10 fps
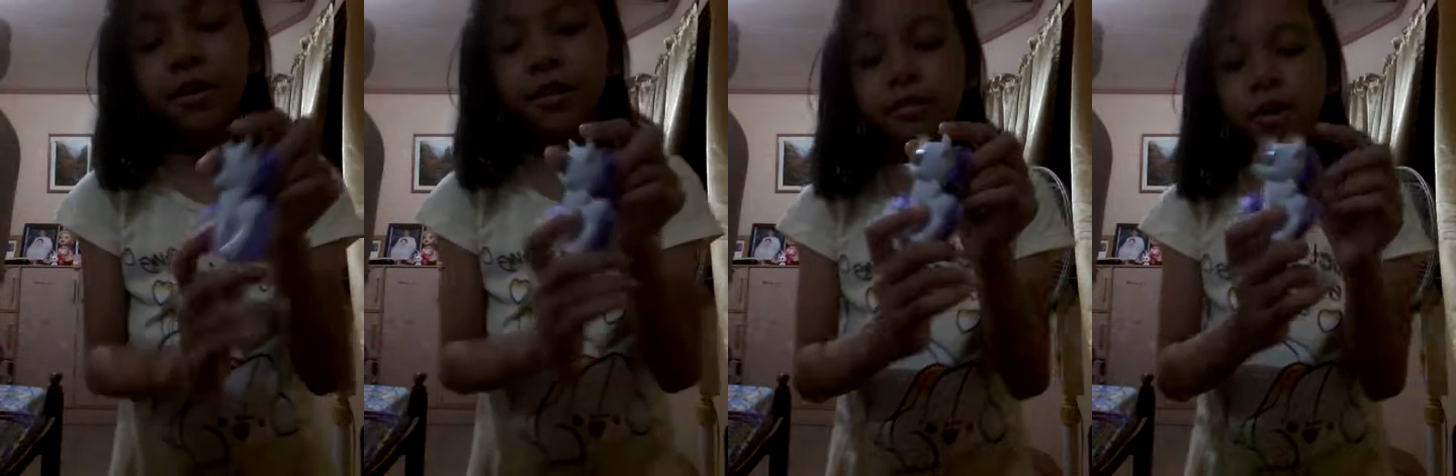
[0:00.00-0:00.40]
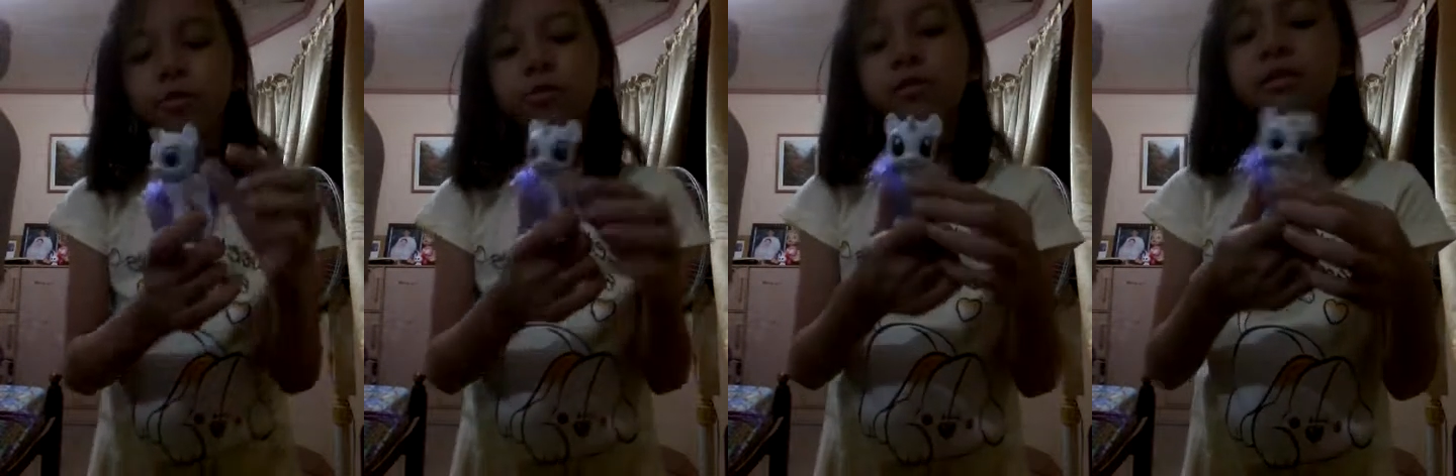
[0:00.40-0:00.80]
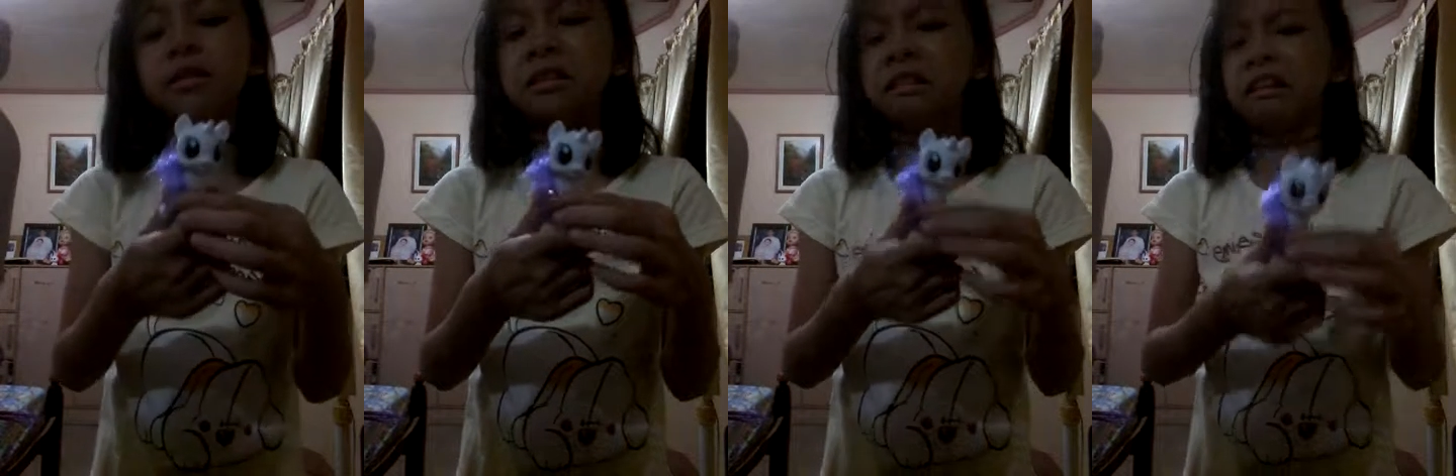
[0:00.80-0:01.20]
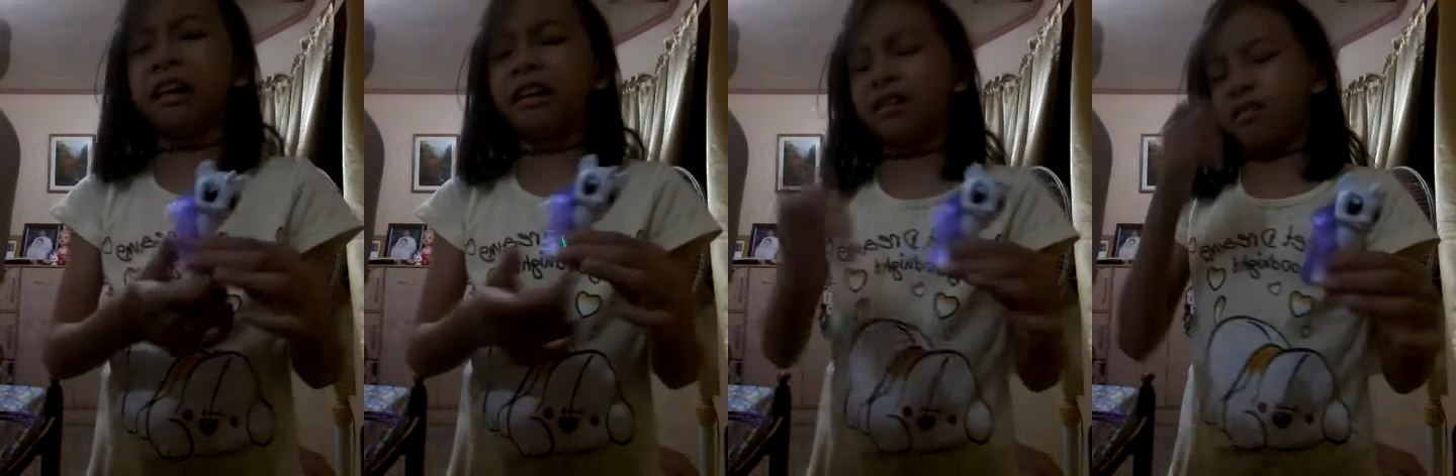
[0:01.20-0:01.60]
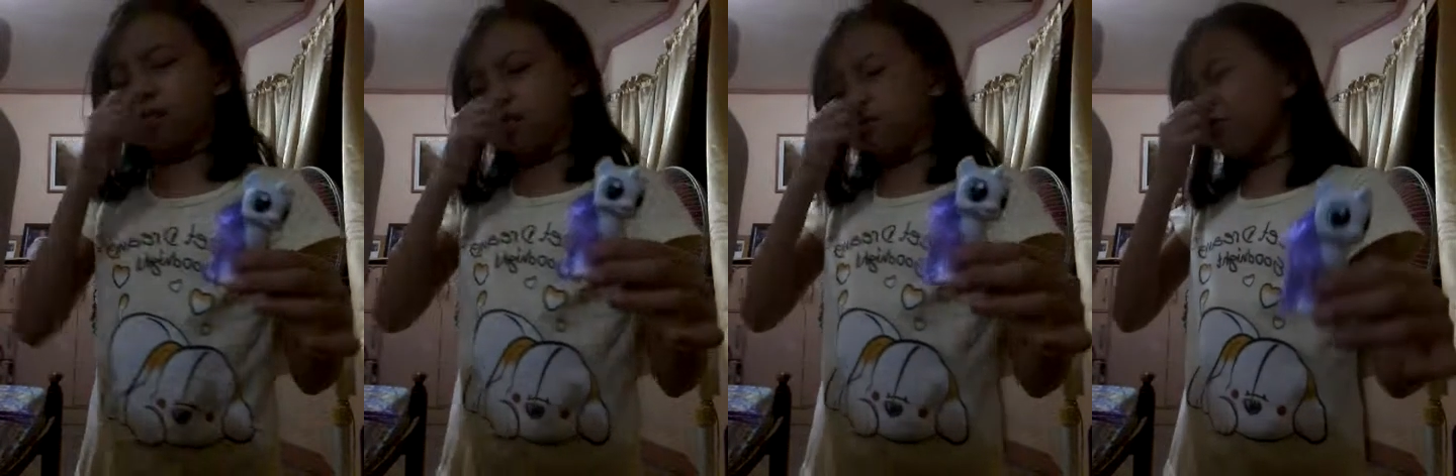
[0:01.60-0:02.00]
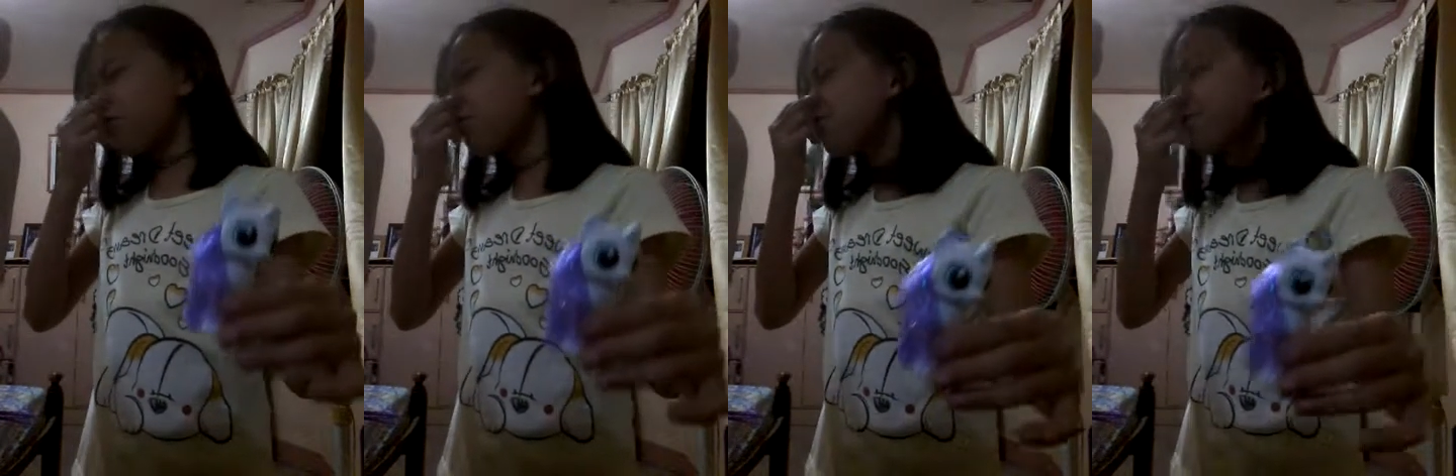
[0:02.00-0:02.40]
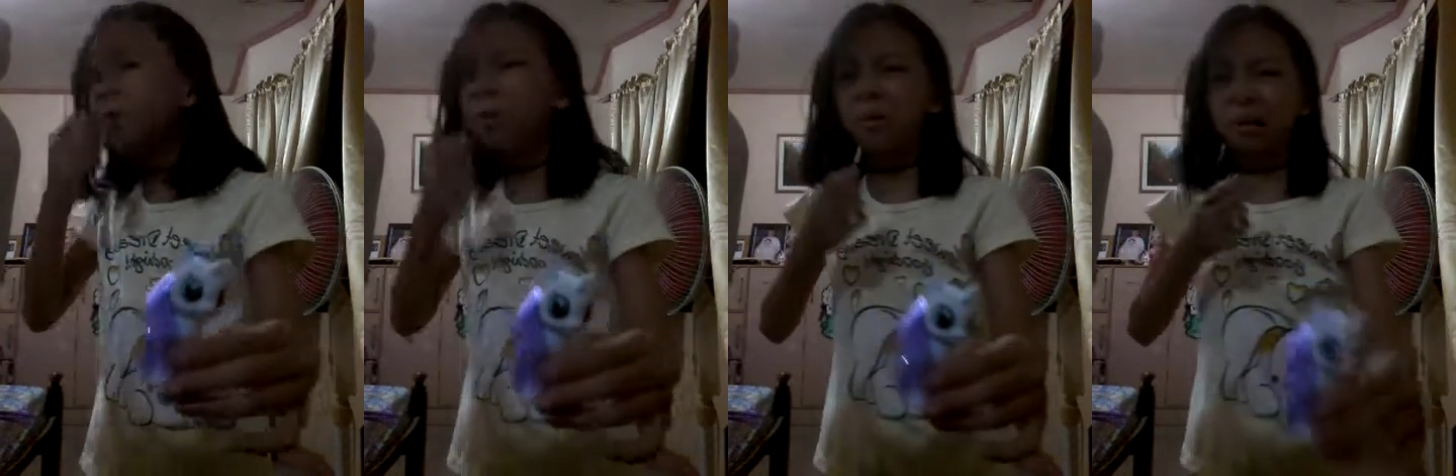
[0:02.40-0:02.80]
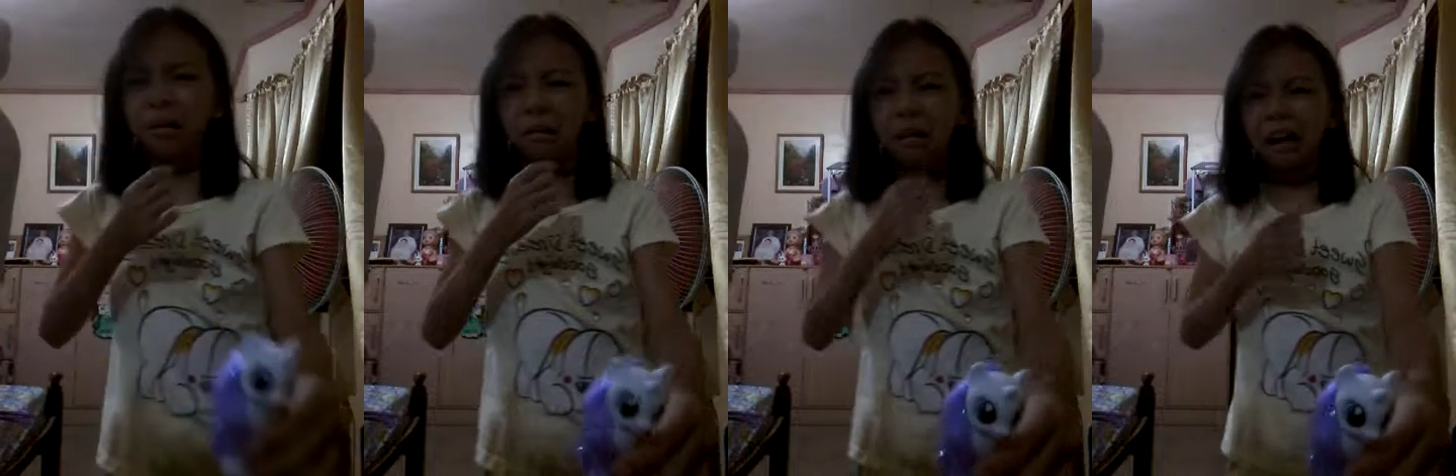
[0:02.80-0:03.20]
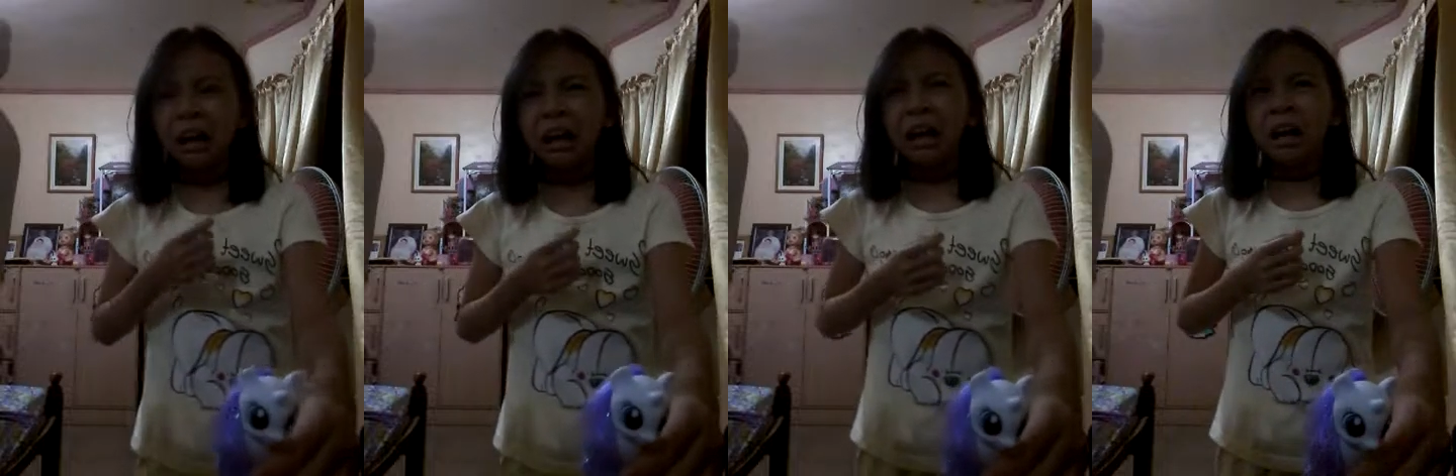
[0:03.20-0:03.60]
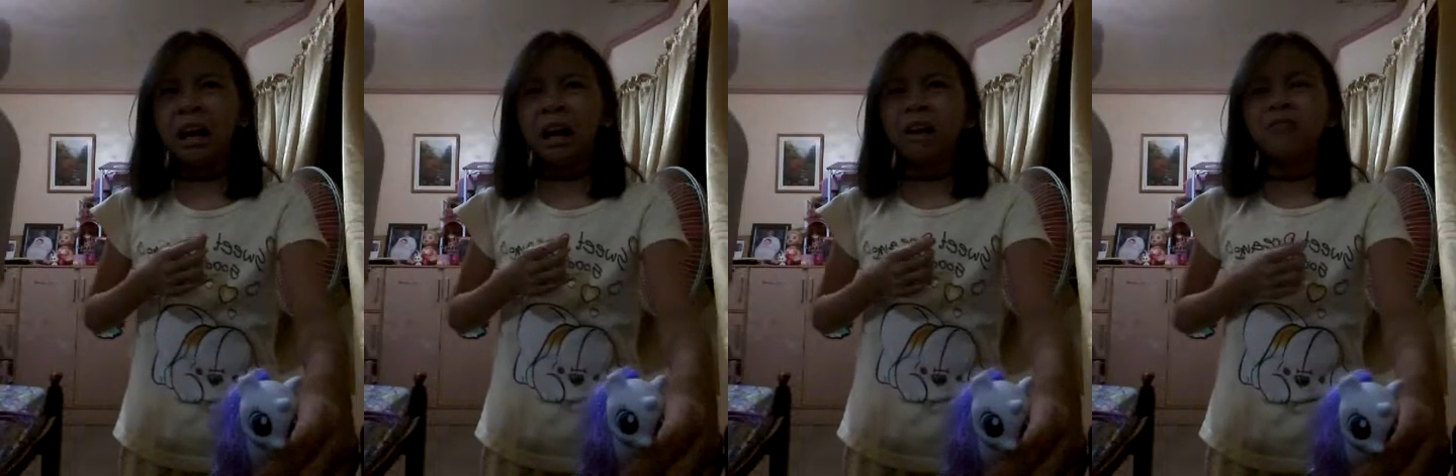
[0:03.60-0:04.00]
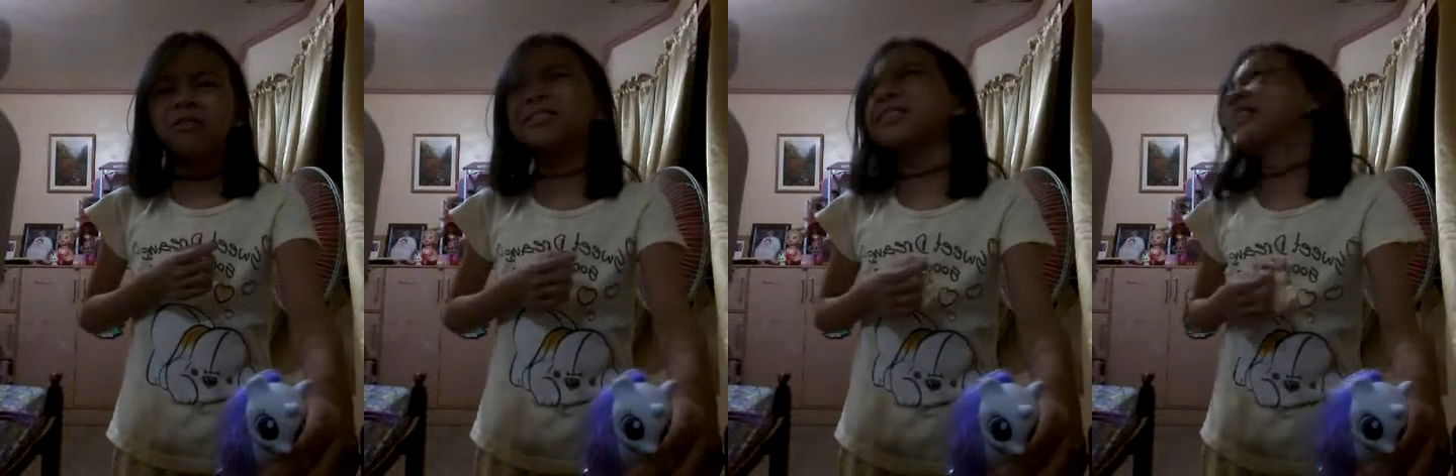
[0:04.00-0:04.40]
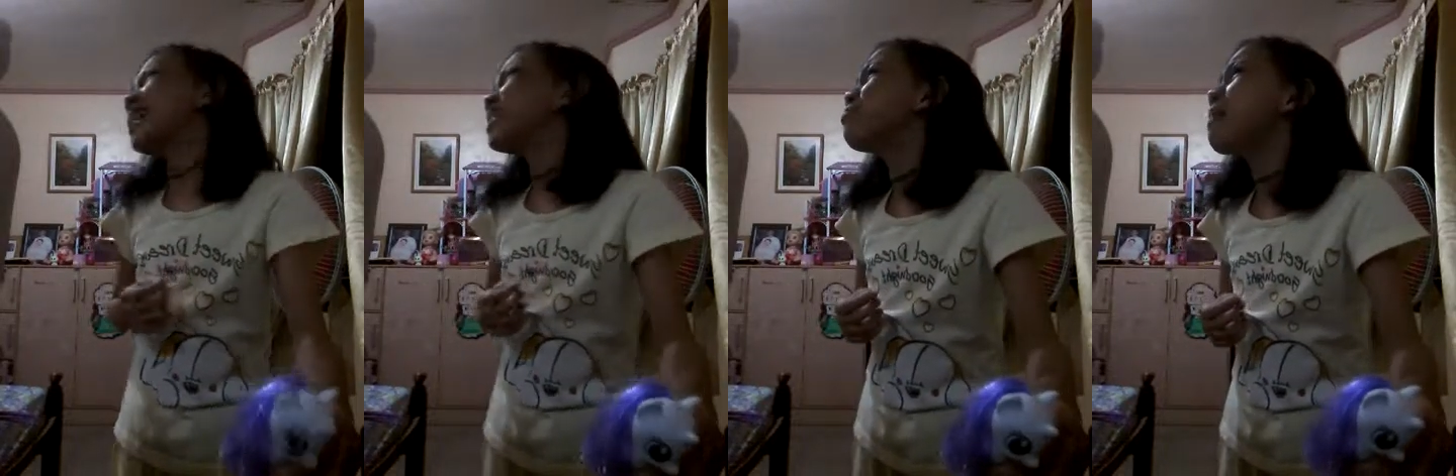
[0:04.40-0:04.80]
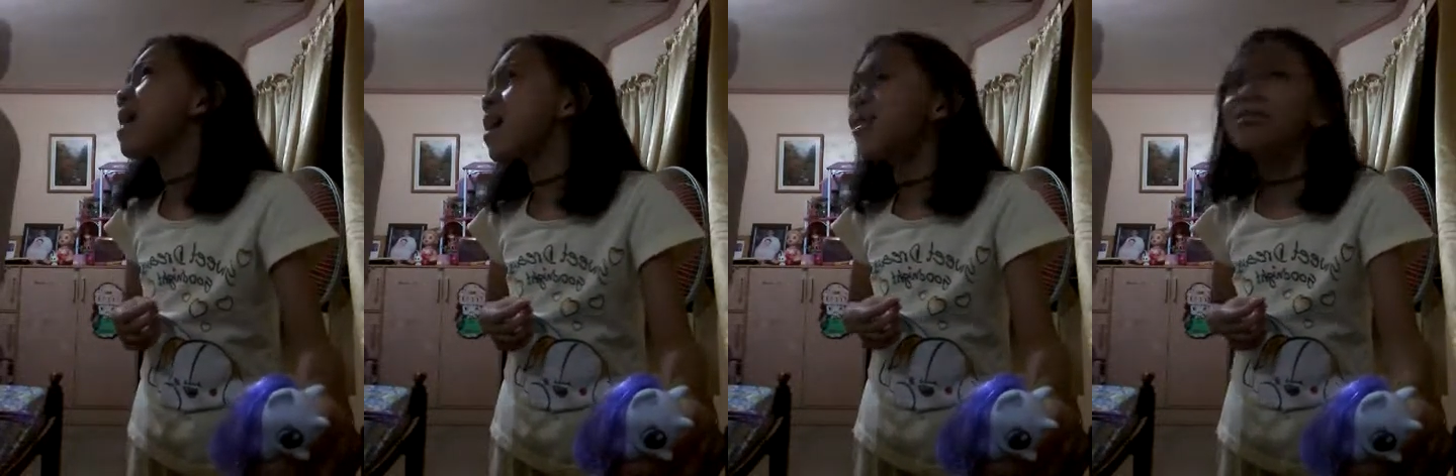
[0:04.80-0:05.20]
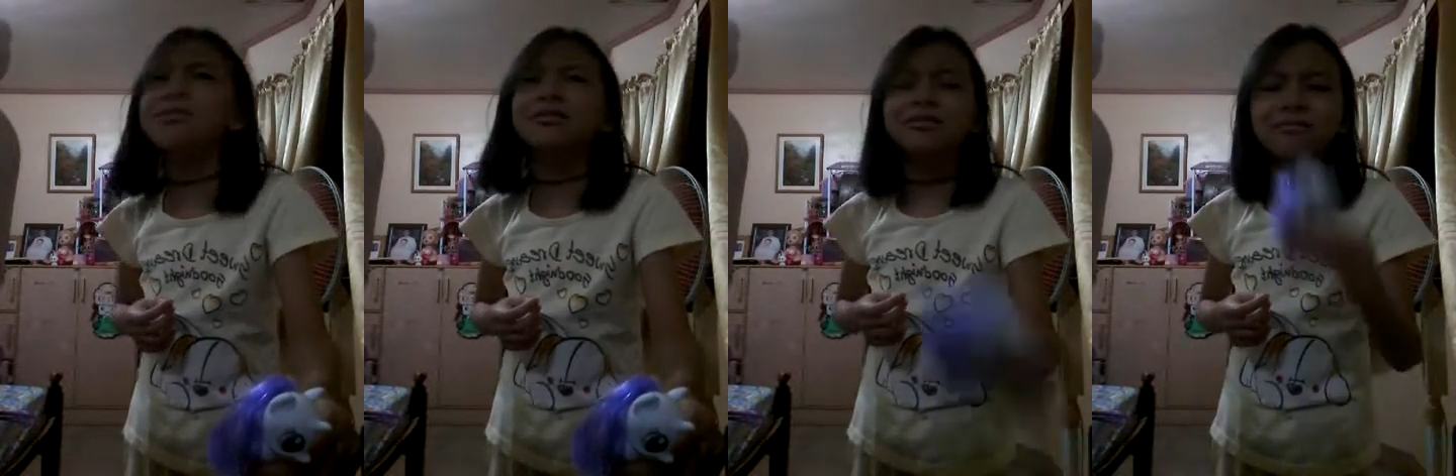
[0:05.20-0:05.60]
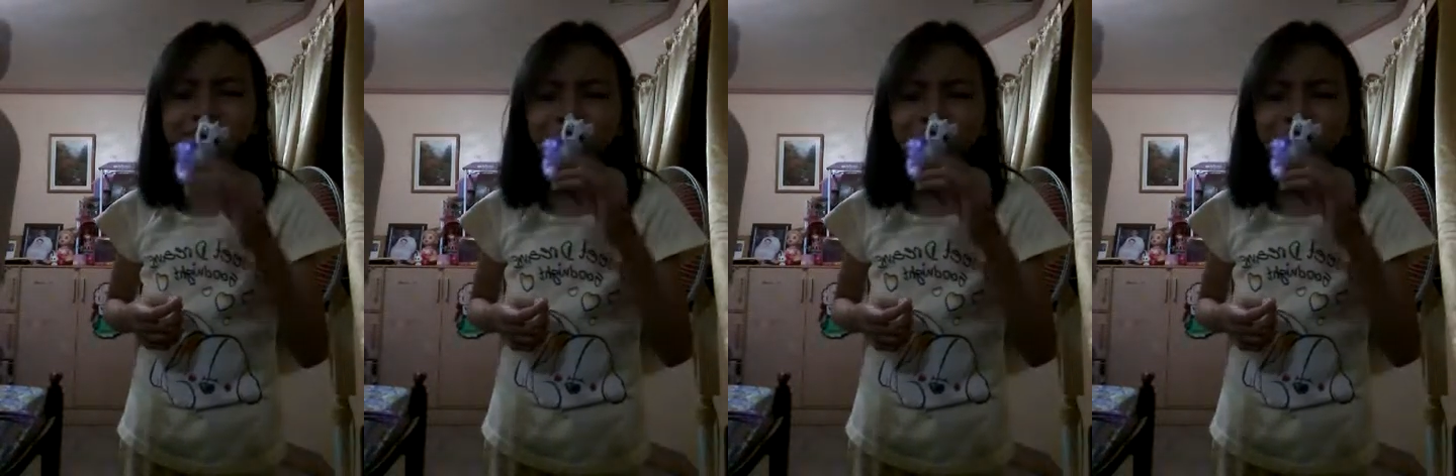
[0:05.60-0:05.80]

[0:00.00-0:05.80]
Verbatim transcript: It comes with an egg. Ew! What's that smell?